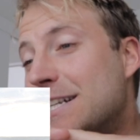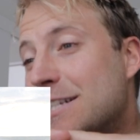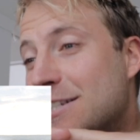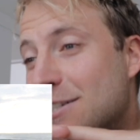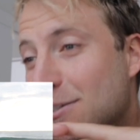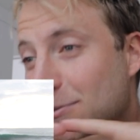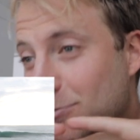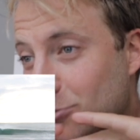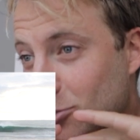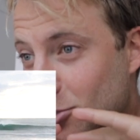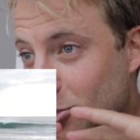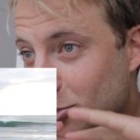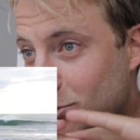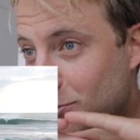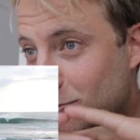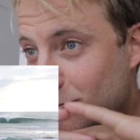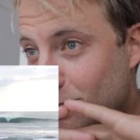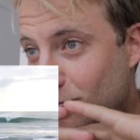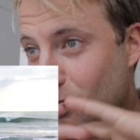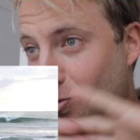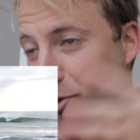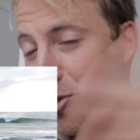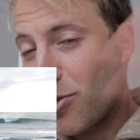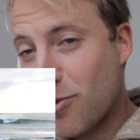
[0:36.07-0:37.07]
To just
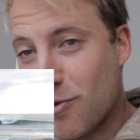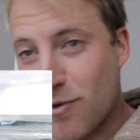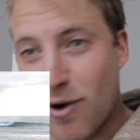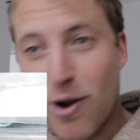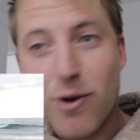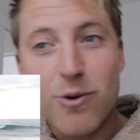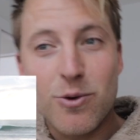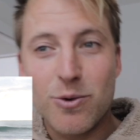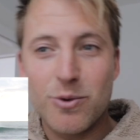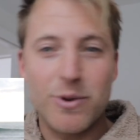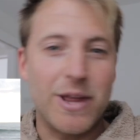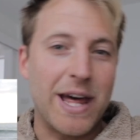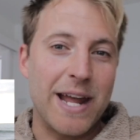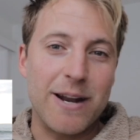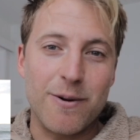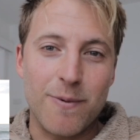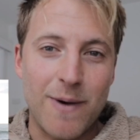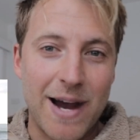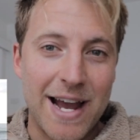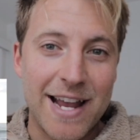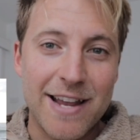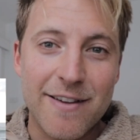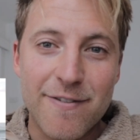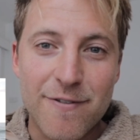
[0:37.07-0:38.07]
throw all that
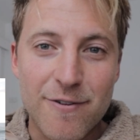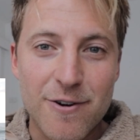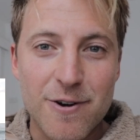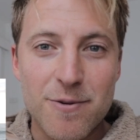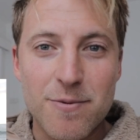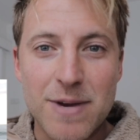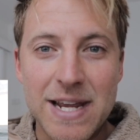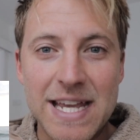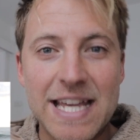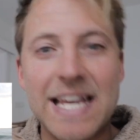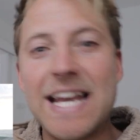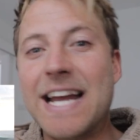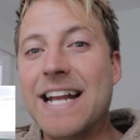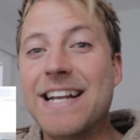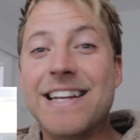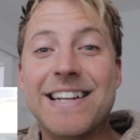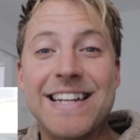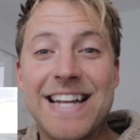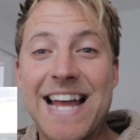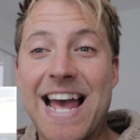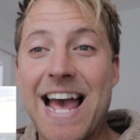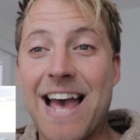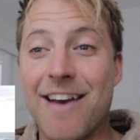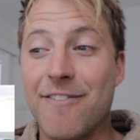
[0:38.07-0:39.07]
away for a weekend
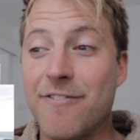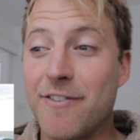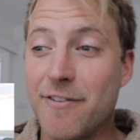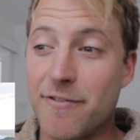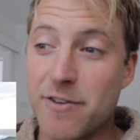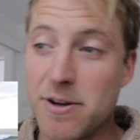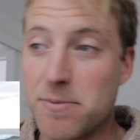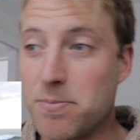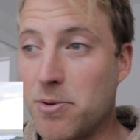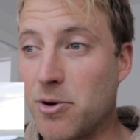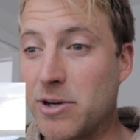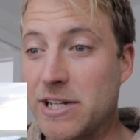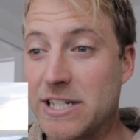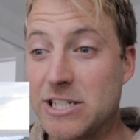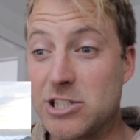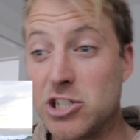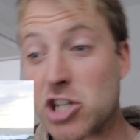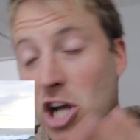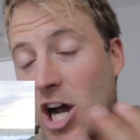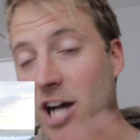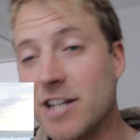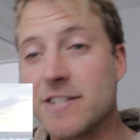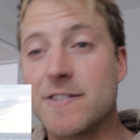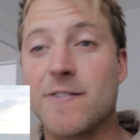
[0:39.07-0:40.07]
and have everybody
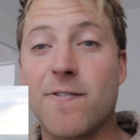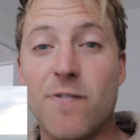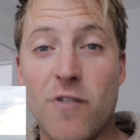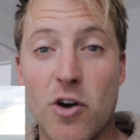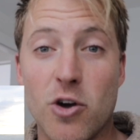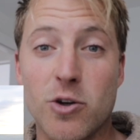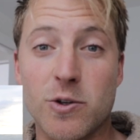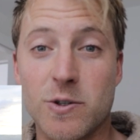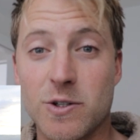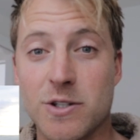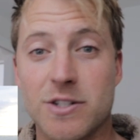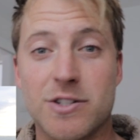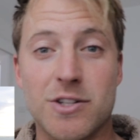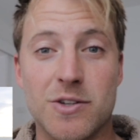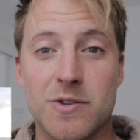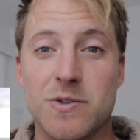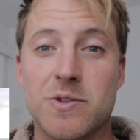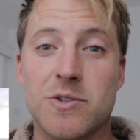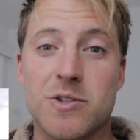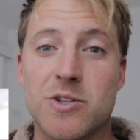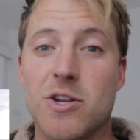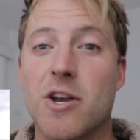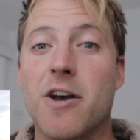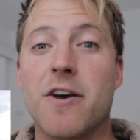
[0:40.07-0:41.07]
just focus
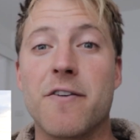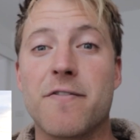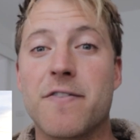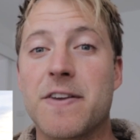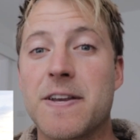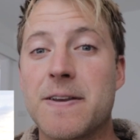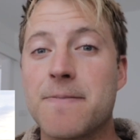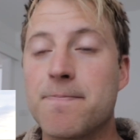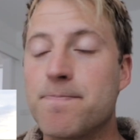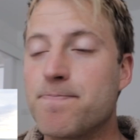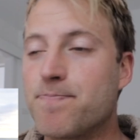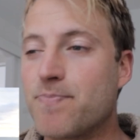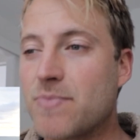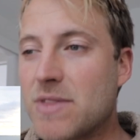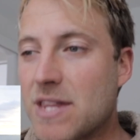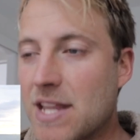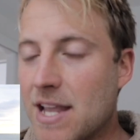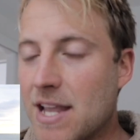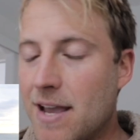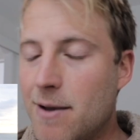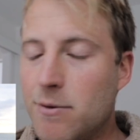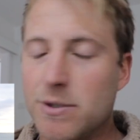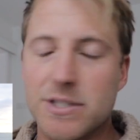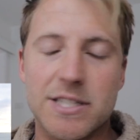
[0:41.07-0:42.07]
on surfing,
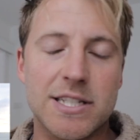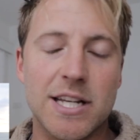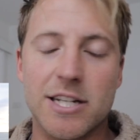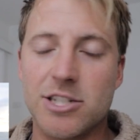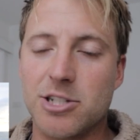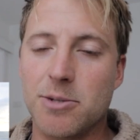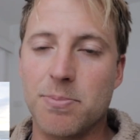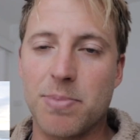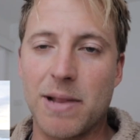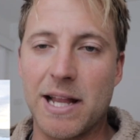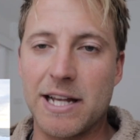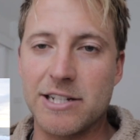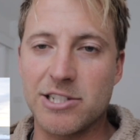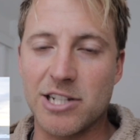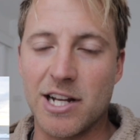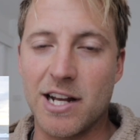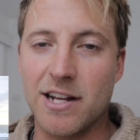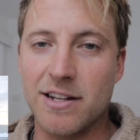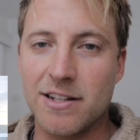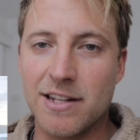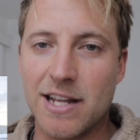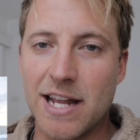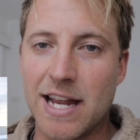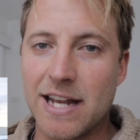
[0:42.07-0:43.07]
it was such a
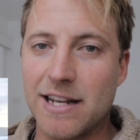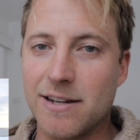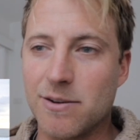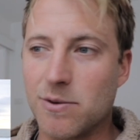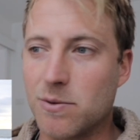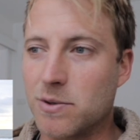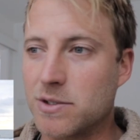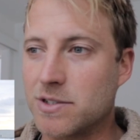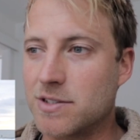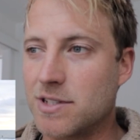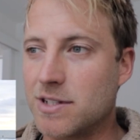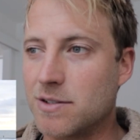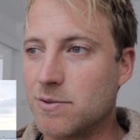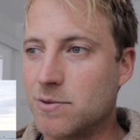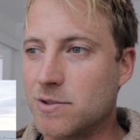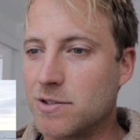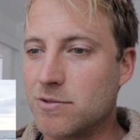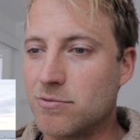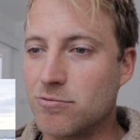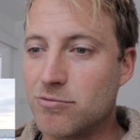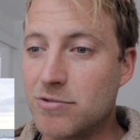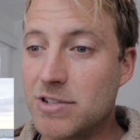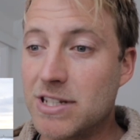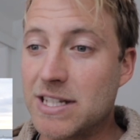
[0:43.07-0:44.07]
pleasure. And it was
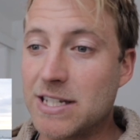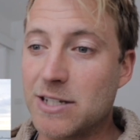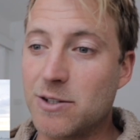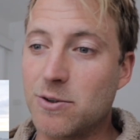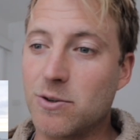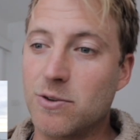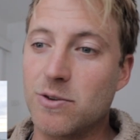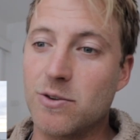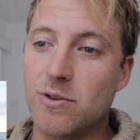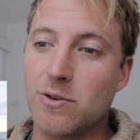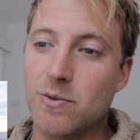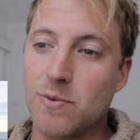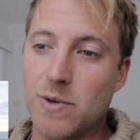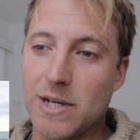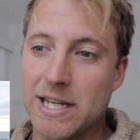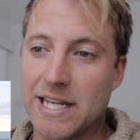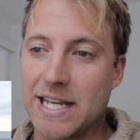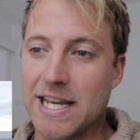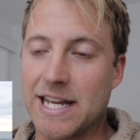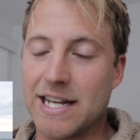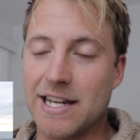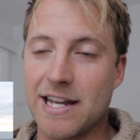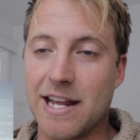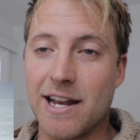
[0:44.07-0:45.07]
a really good
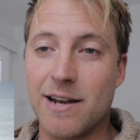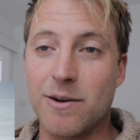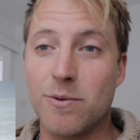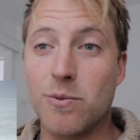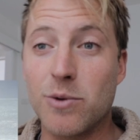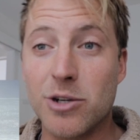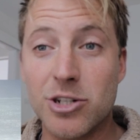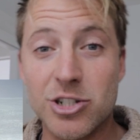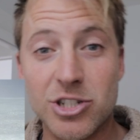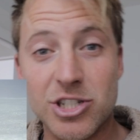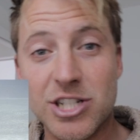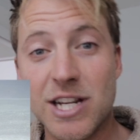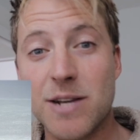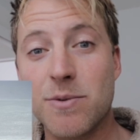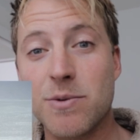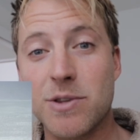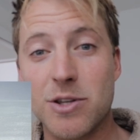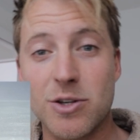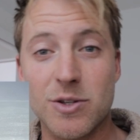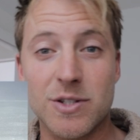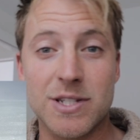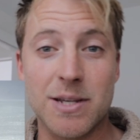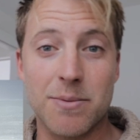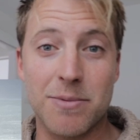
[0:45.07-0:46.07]
weekend. And I wanted to share with
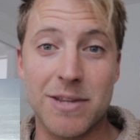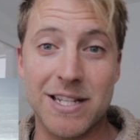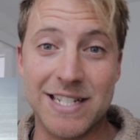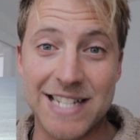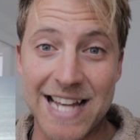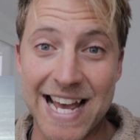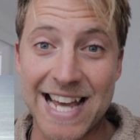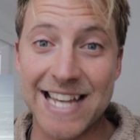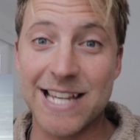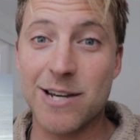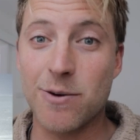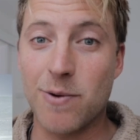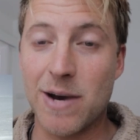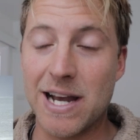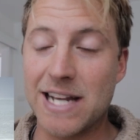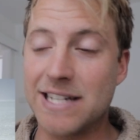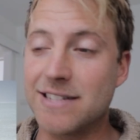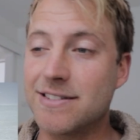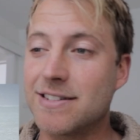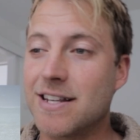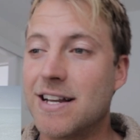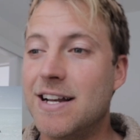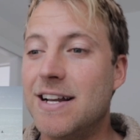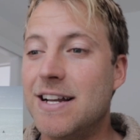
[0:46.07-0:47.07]
you some of the
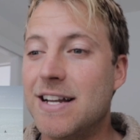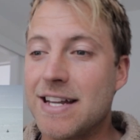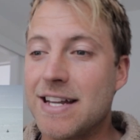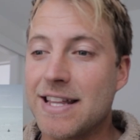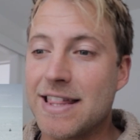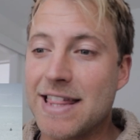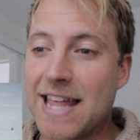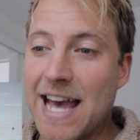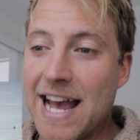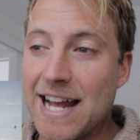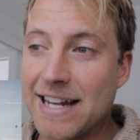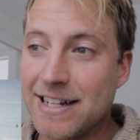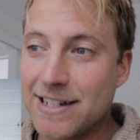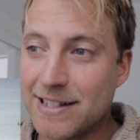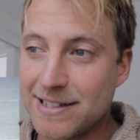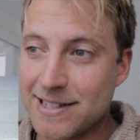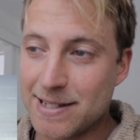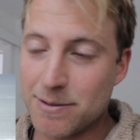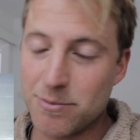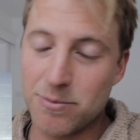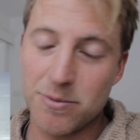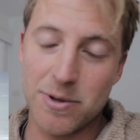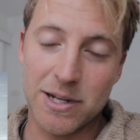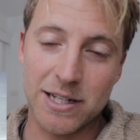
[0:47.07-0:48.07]
takeaways that
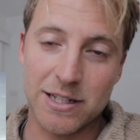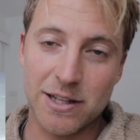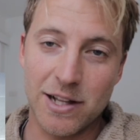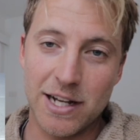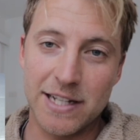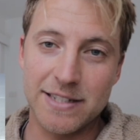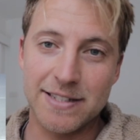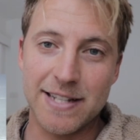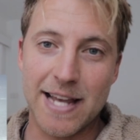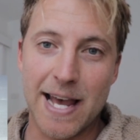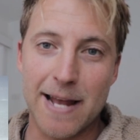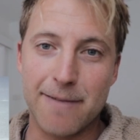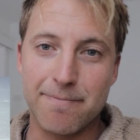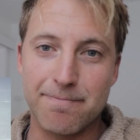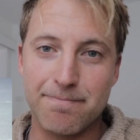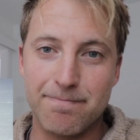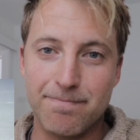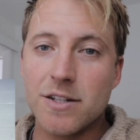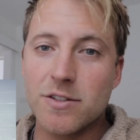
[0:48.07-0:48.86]
some of my clients had.